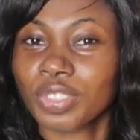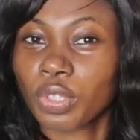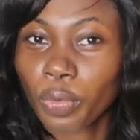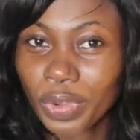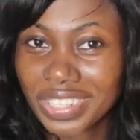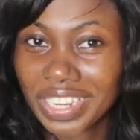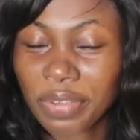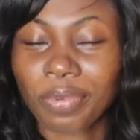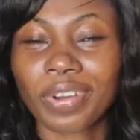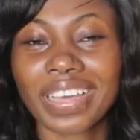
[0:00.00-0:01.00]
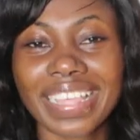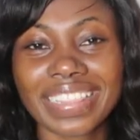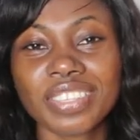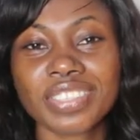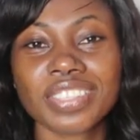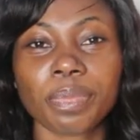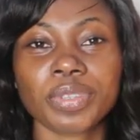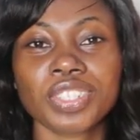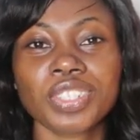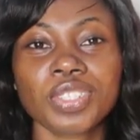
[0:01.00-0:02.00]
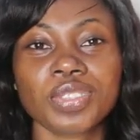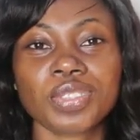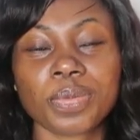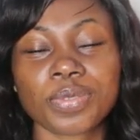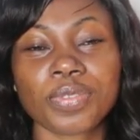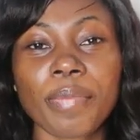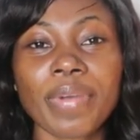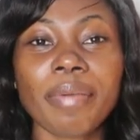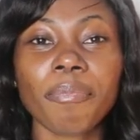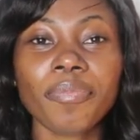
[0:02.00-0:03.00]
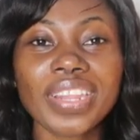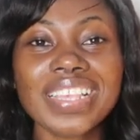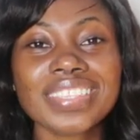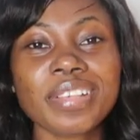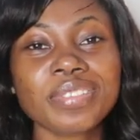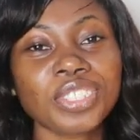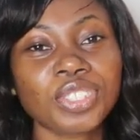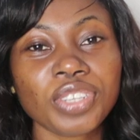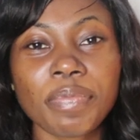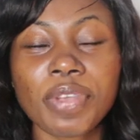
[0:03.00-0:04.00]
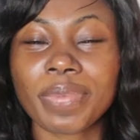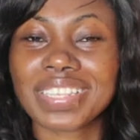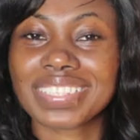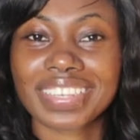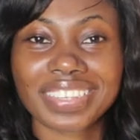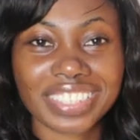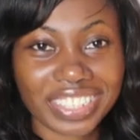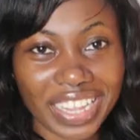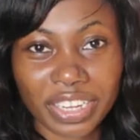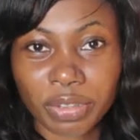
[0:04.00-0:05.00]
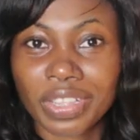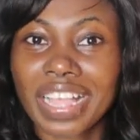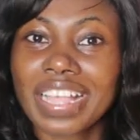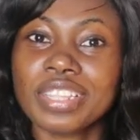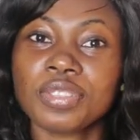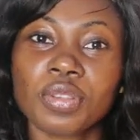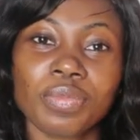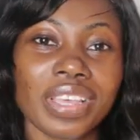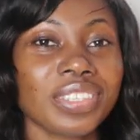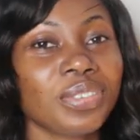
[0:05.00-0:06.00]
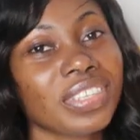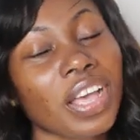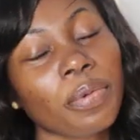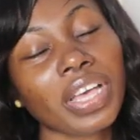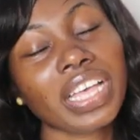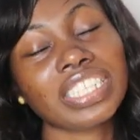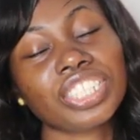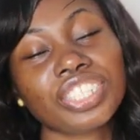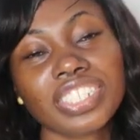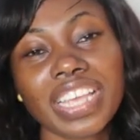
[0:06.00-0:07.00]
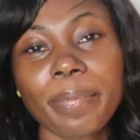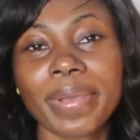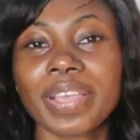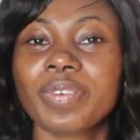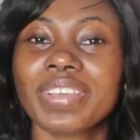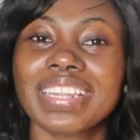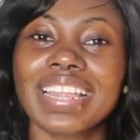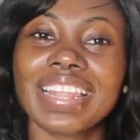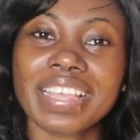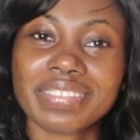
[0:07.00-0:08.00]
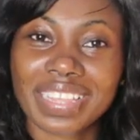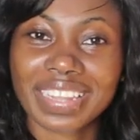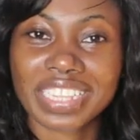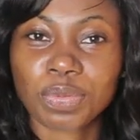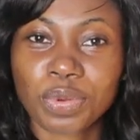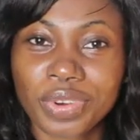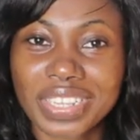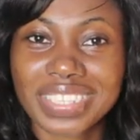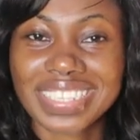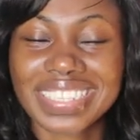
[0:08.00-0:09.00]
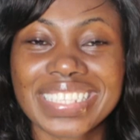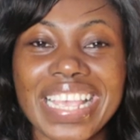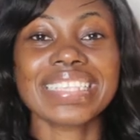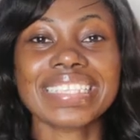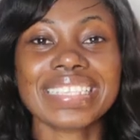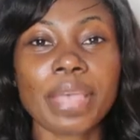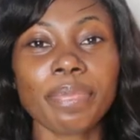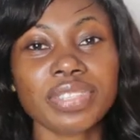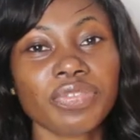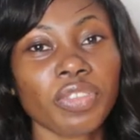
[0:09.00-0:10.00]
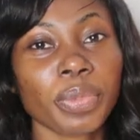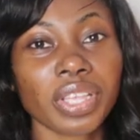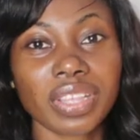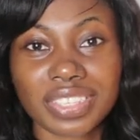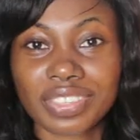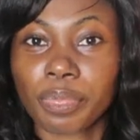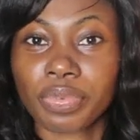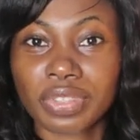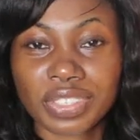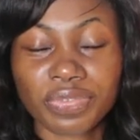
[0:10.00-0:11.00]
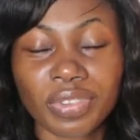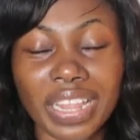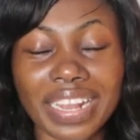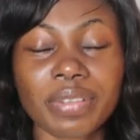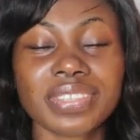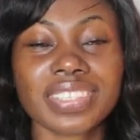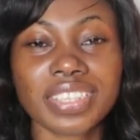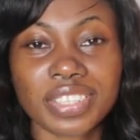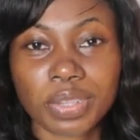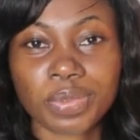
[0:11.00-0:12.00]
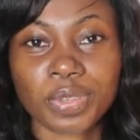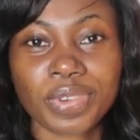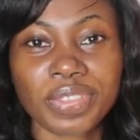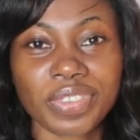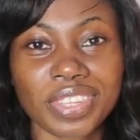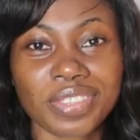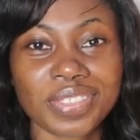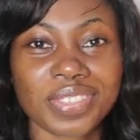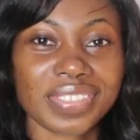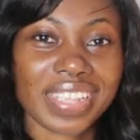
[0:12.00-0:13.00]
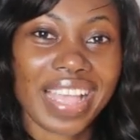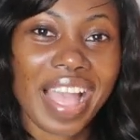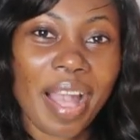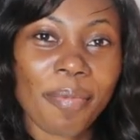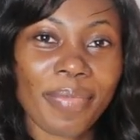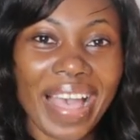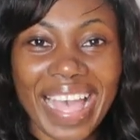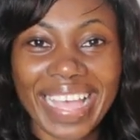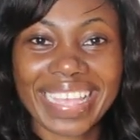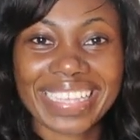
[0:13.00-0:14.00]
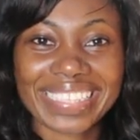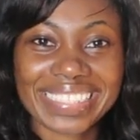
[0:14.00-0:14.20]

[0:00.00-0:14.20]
don't wait anymore. Kindly use this opportunity to subscribe, and please also join me on my second channel, Tomi Adenuga, where I share my cooking and lifestyle experiences. Stay beautiful because you're beautiful, and I'll see you in subsequent videos. Bye.